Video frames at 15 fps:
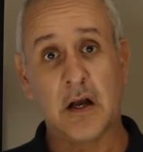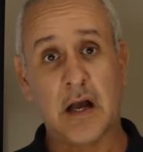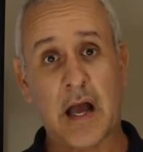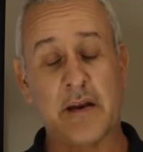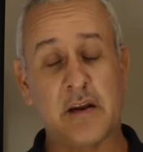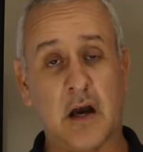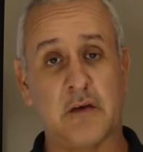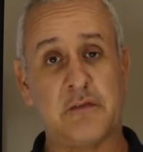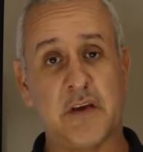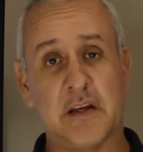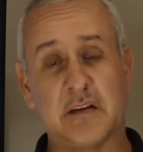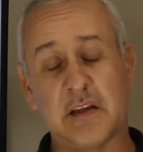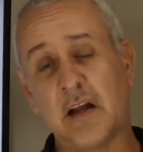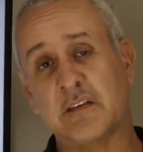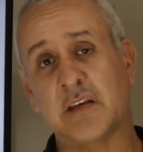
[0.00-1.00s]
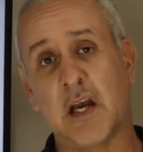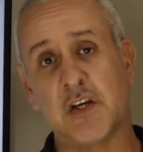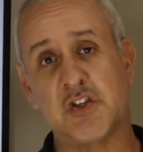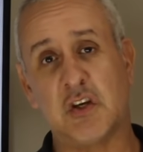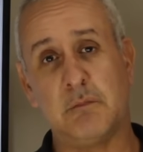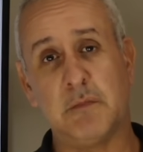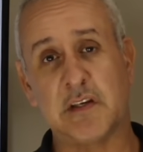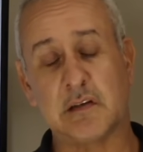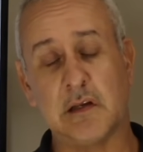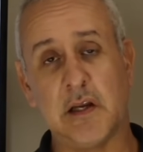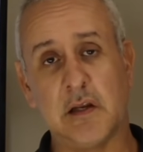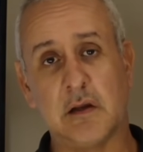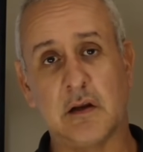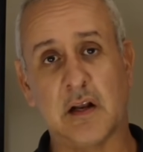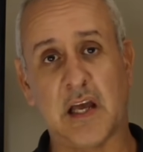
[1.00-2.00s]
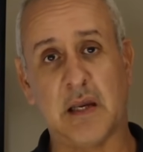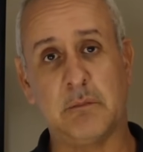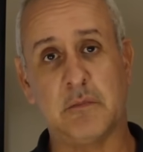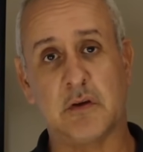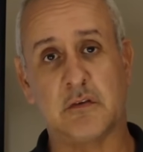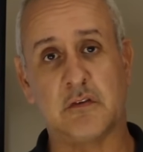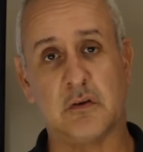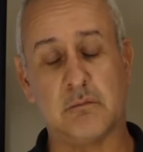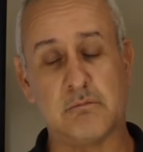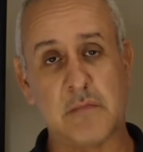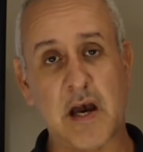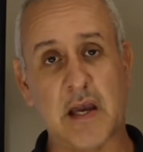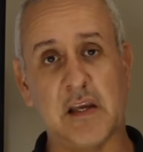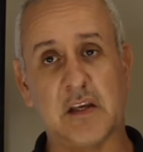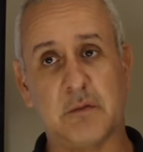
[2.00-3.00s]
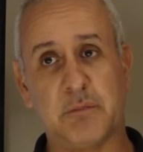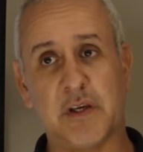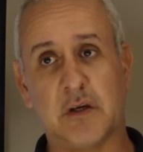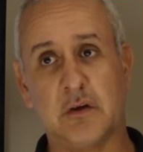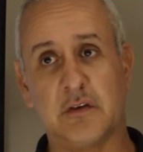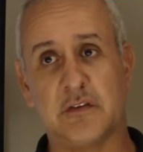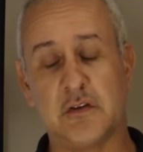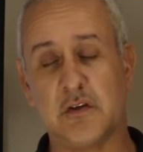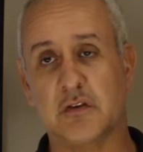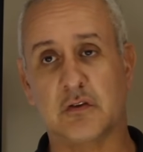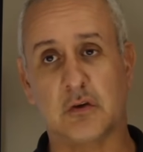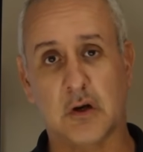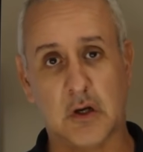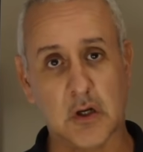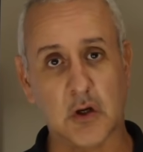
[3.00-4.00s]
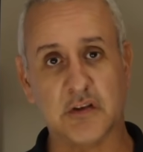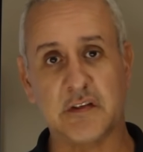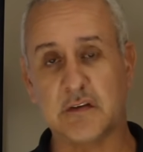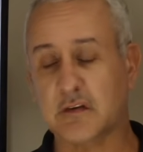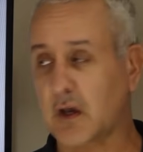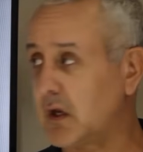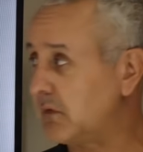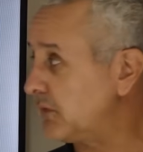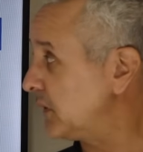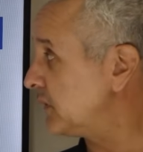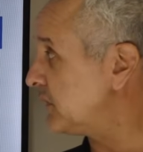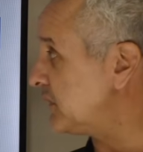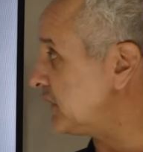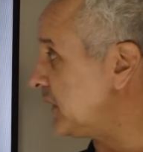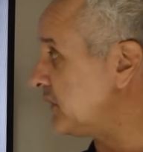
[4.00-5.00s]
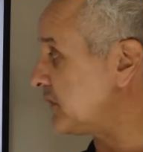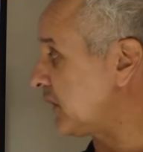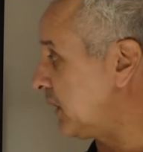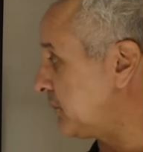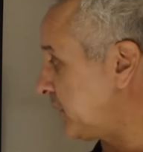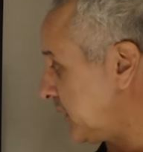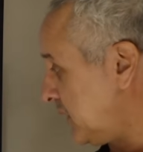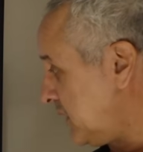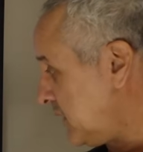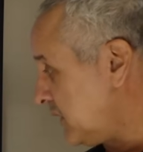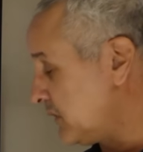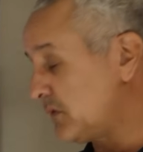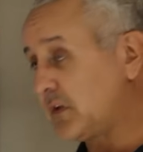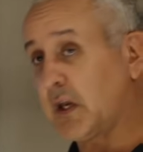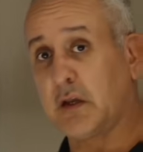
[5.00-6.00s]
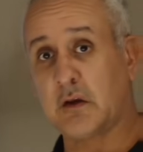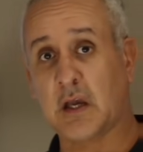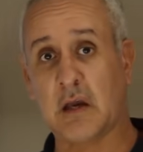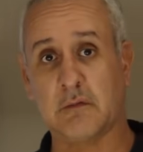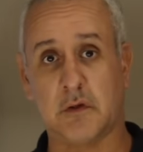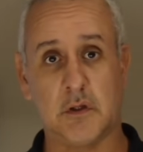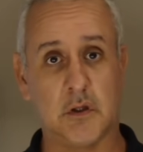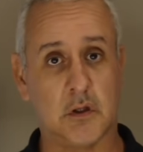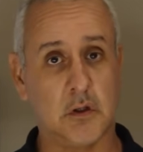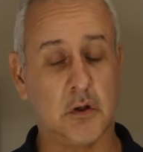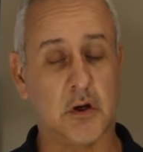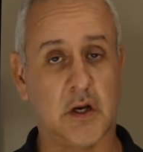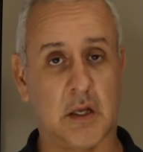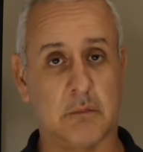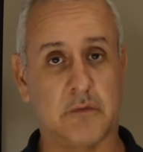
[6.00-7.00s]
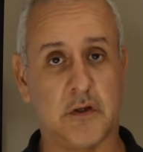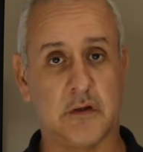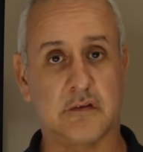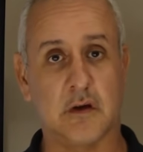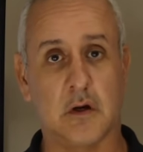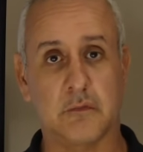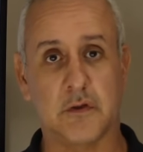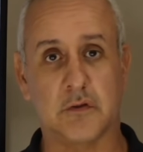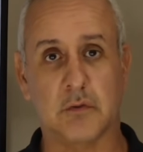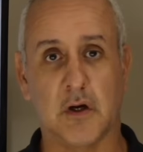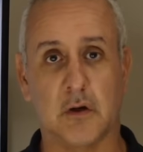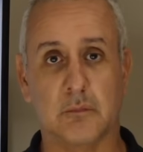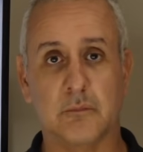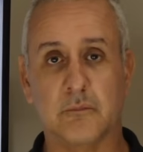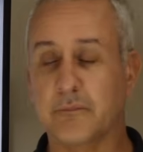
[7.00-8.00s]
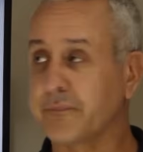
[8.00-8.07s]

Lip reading: And I think that's actually a misleading claim to make, because it just glosses over the detail. But there you have it. You can look it up for yourself as well.